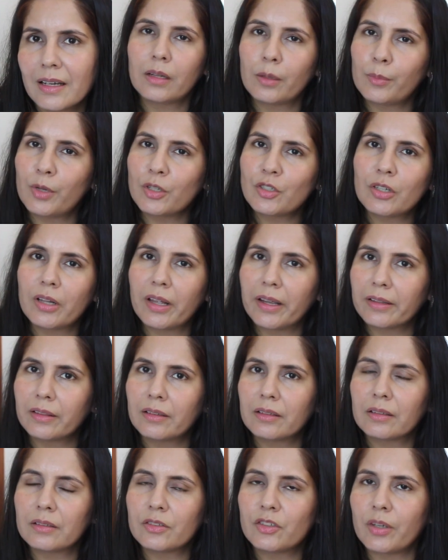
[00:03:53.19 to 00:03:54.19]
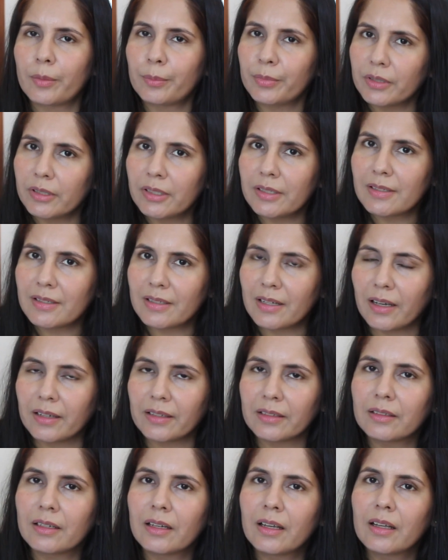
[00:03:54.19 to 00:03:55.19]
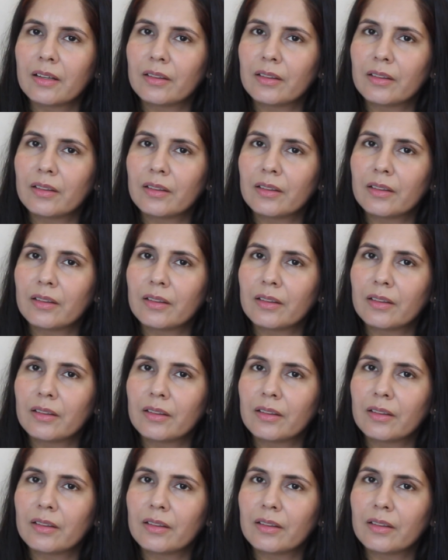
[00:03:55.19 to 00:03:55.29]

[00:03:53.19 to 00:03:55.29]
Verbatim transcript: Now much like the Japanese diet,